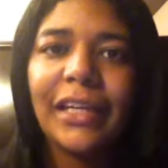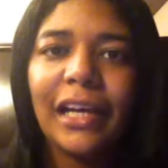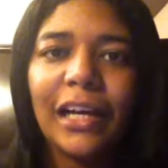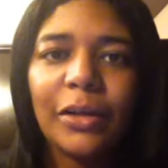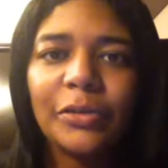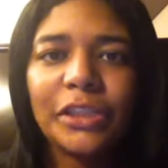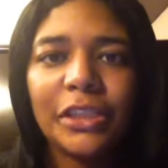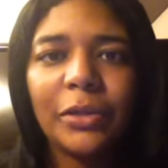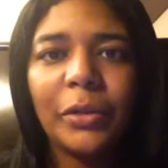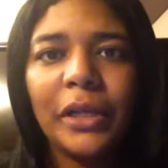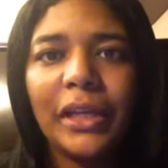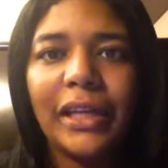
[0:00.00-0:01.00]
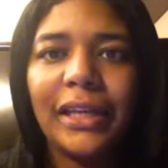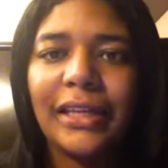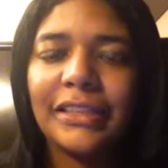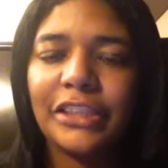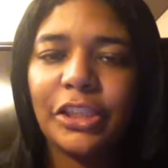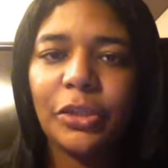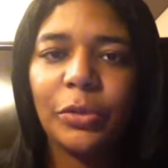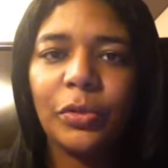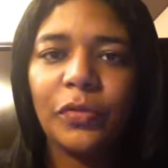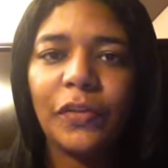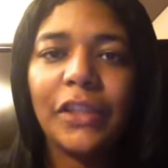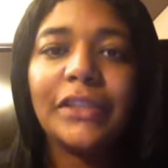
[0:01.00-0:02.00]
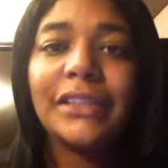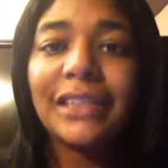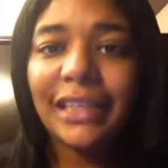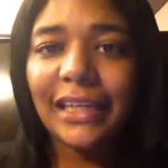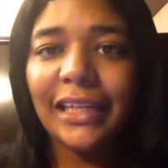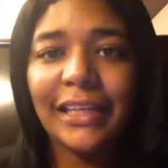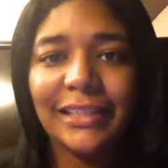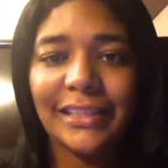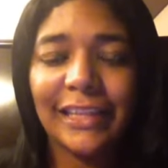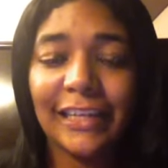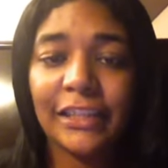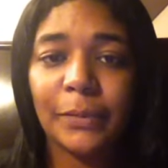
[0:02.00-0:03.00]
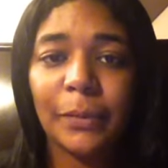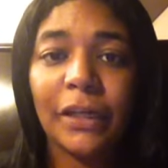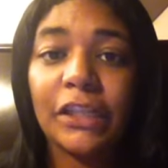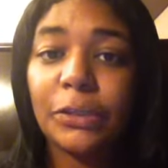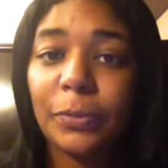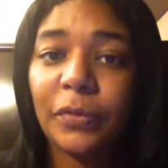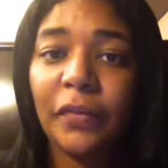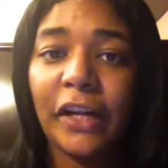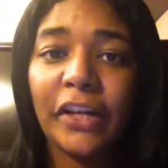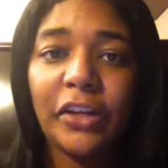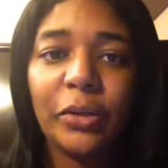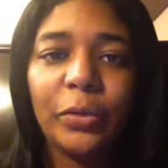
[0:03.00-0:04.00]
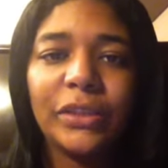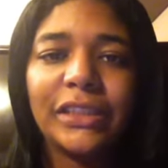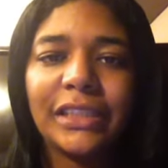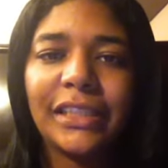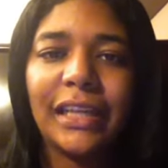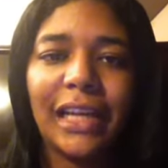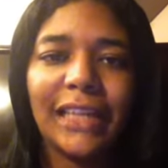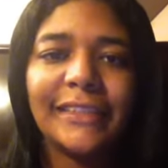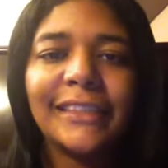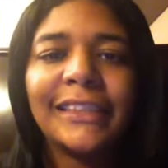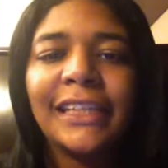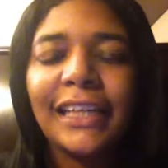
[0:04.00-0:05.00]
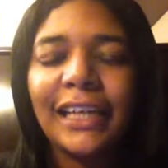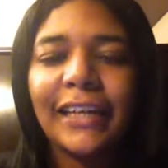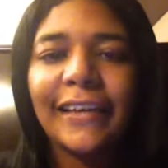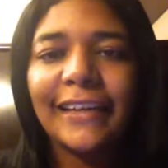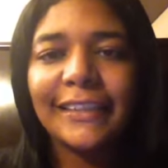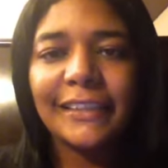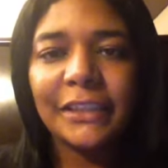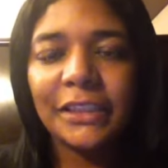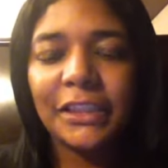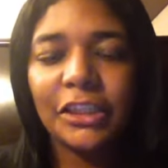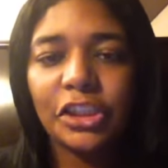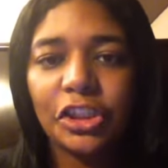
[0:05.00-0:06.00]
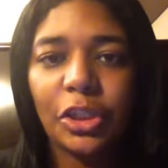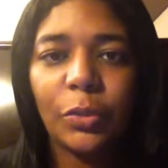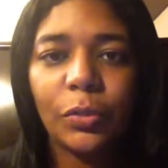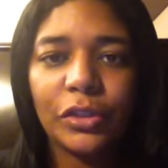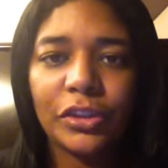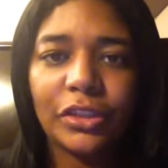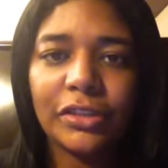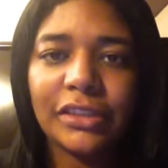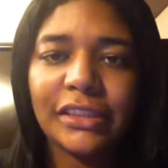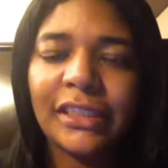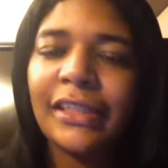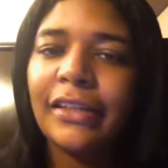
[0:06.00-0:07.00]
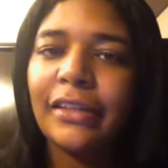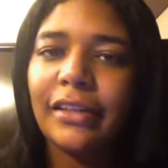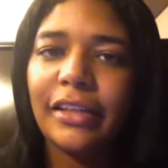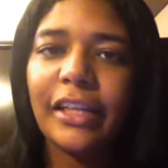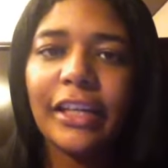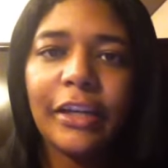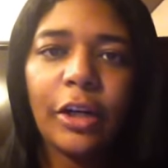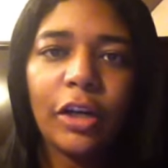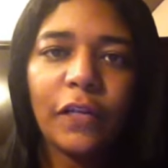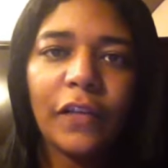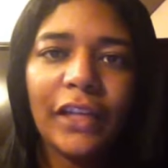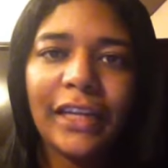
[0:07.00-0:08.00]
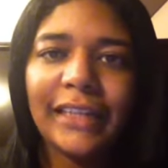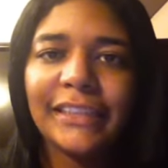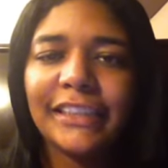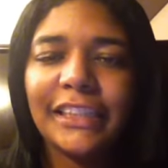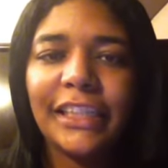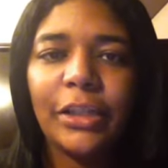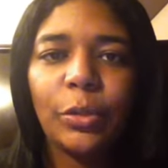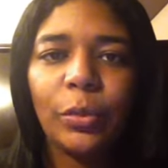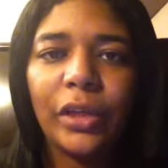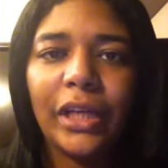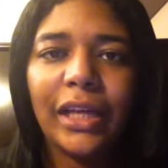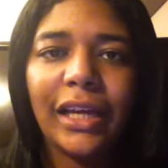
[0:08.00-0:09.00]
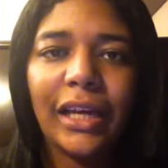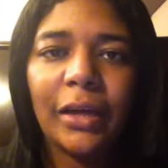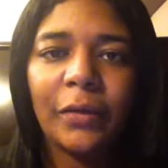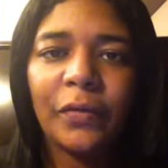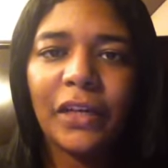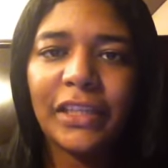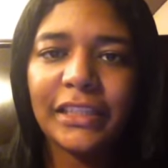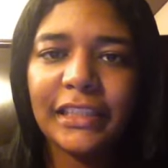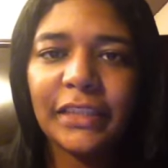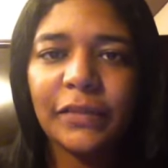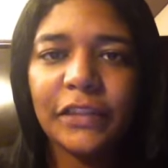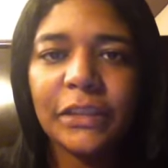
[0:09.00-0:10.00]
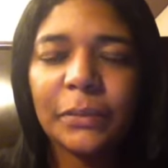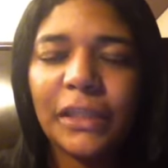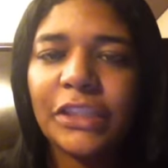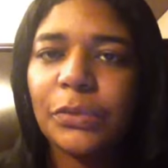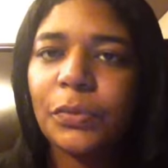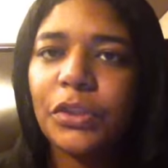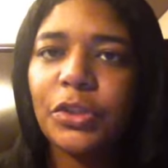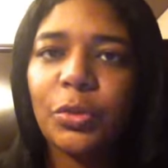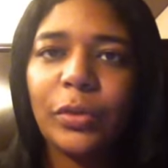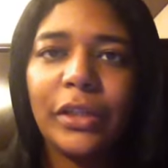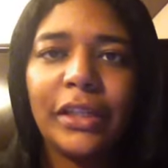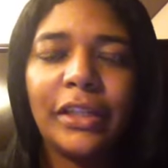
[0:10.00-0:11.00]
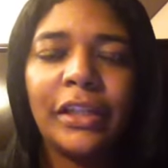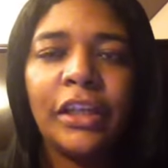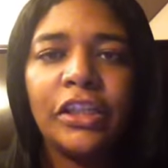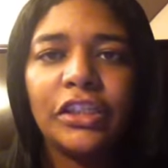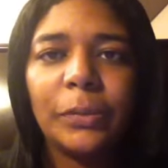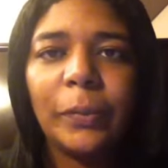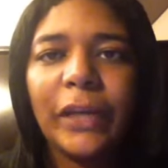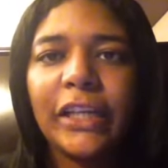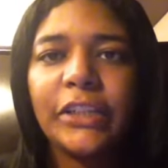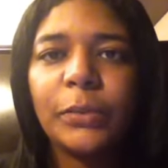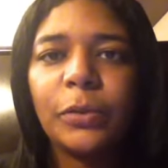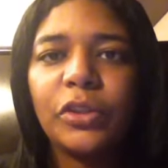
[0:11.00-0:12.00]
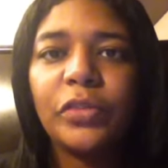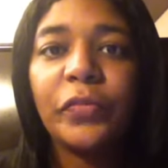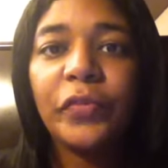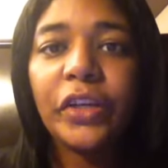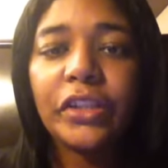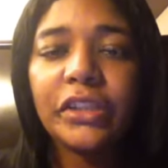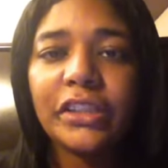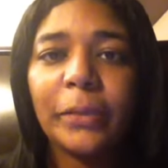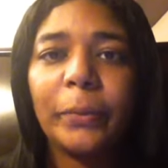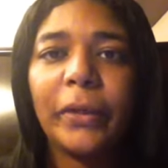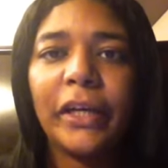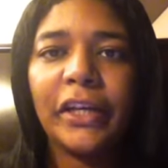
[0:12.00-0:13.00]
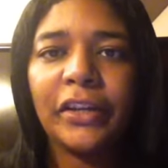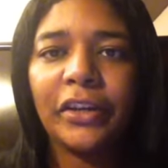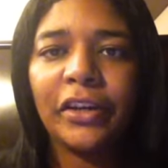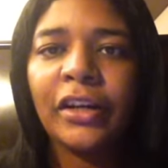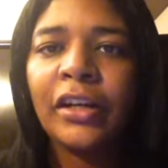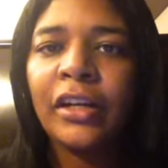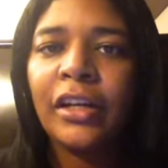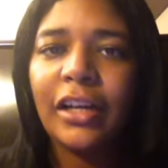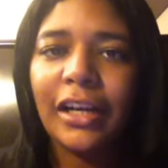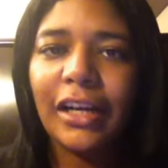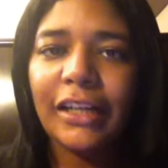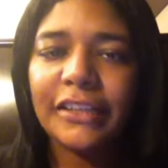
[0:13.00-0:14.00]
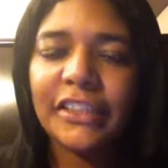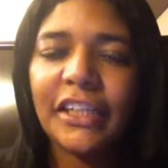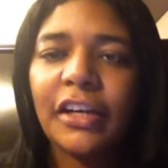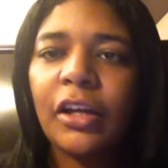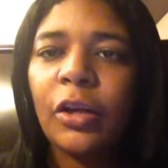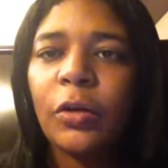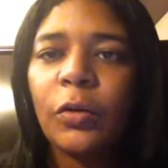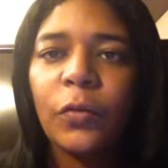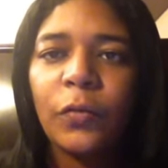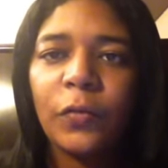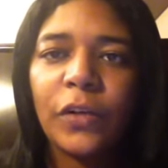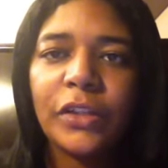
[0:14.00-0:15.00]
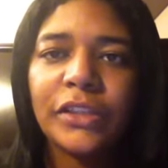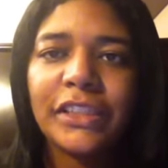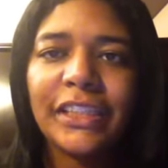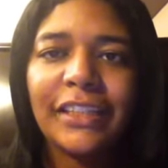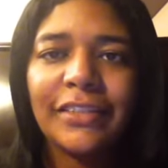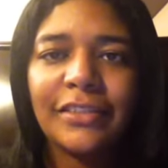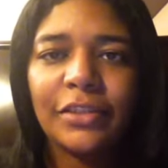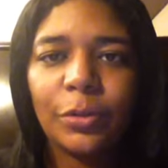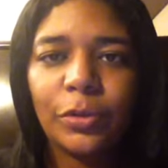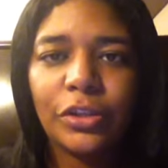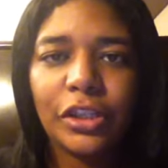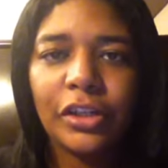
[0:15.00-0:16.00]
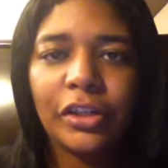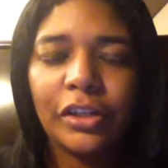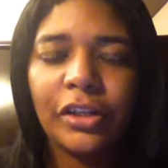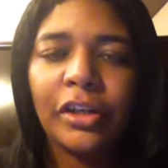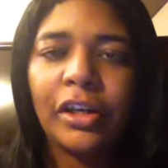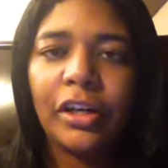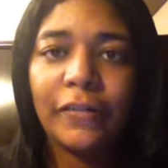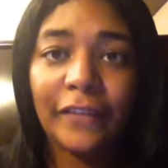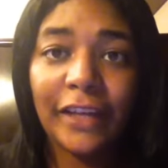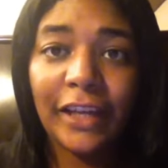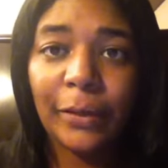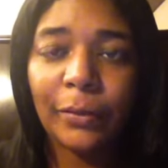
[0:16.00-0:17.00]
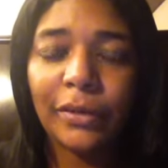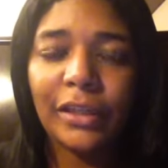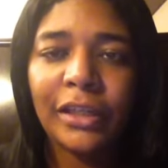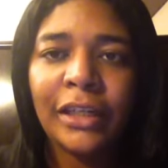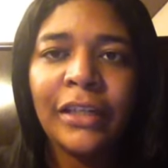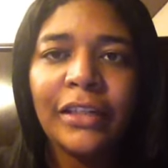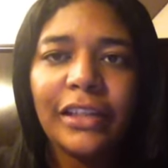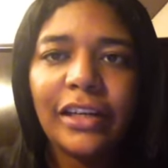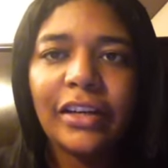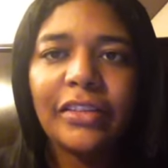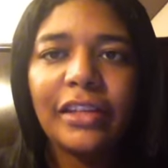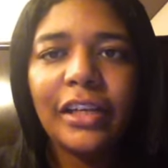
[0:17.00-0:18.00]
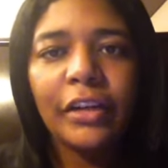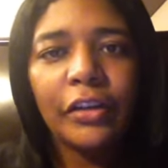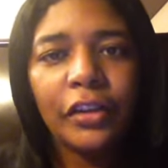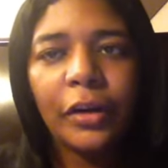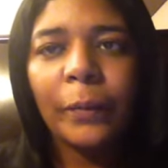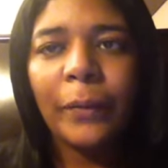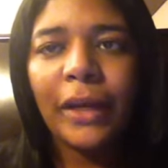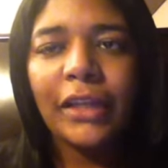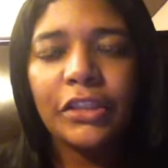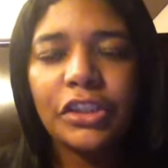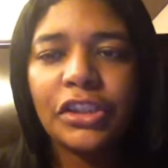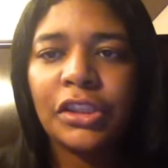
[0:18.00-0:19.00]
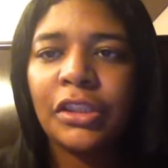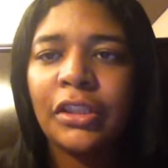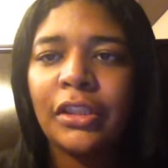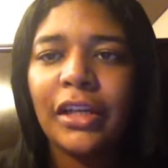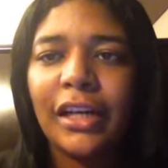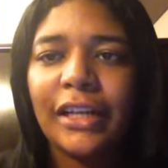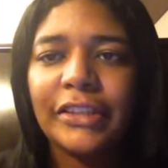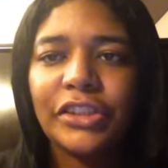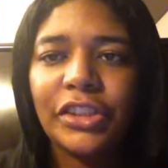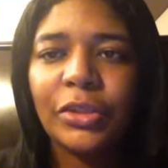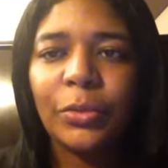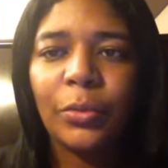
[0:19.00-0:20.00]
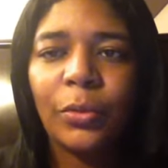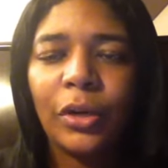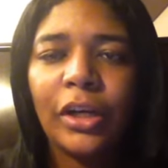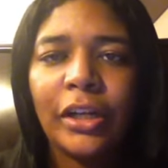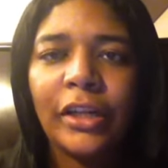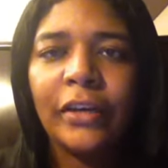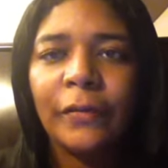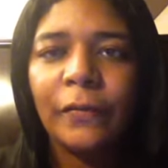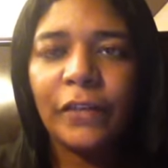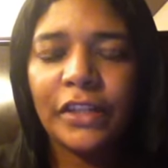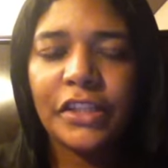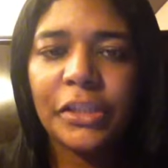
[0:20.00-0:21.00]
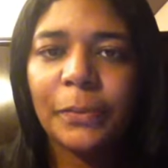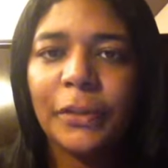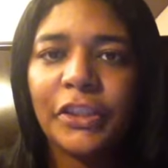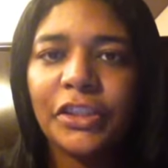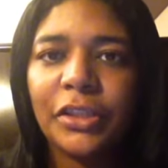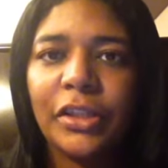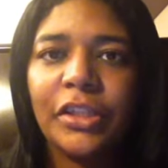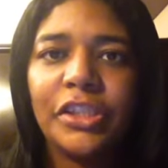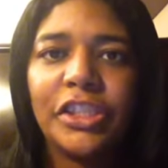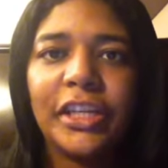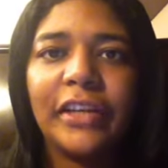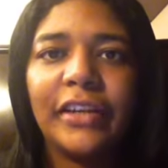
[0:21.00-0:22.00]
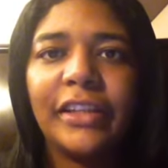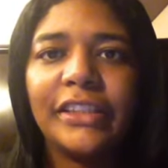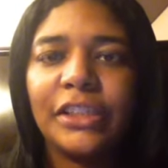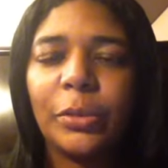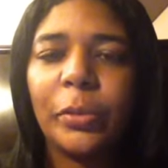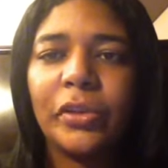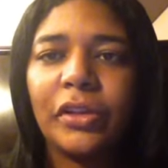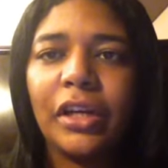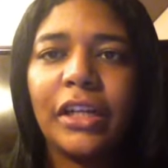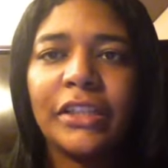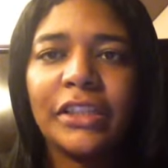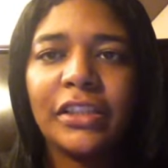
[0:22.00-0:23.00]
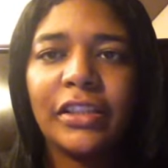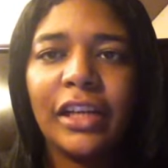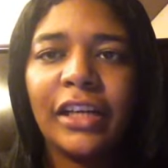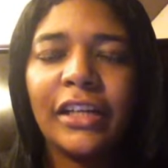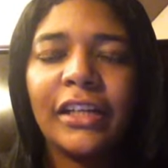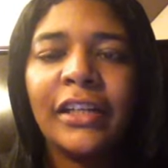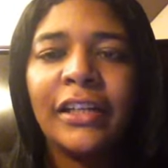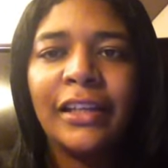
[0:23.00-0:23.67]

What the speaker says: How is it going, NXT Universe? It is K Sparks providing you with tonight's NXT show results. Now, kicking off NXT, we have a Divas match between Japan's most fierce competitor, Asuka, versus the return of Cameron. Now, at the end of their match, Asuka won via submission. She connected with the Asuka lock